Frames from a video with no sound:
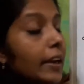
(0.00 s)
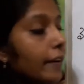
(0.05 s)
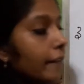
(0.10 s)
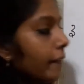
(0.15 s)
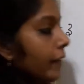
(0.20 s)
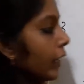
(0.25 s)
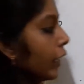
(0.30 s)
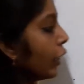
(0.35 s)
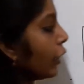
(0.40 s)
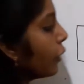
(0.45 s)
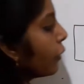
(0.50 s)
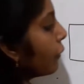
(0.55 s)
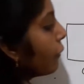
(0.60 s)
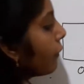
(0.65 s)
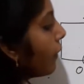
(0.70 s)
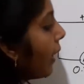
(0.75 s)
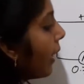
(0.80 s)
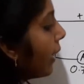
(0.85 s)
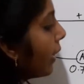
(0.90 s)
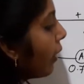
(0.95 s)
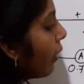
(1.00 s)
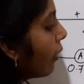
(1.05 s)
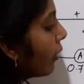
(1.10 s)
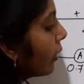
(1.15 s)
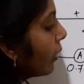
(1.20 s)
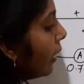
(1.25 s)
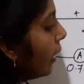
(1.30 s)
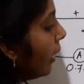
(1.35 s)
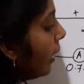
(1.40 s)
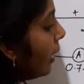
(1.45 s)
We need to find out
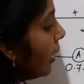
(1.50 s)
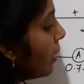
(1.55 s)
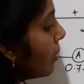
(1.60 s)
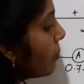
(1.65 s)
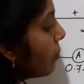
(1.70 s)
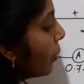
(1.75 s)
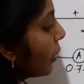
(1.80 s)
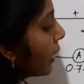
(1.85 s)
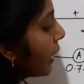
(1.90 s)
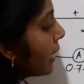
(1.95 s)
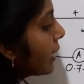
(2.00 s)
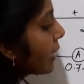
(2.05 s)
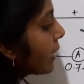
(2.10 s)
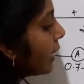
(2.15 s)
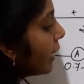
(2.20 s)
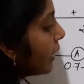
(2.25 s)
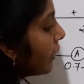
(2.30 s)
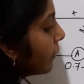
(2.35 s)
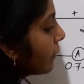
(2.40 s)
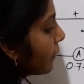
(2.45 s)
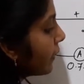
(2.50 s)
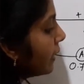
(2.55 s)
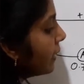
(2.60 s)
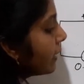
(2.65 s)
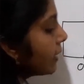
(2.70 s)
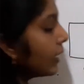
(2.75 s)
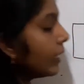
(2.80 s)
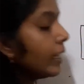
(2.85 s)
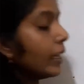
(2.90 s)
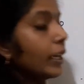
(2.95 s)
the potential difference.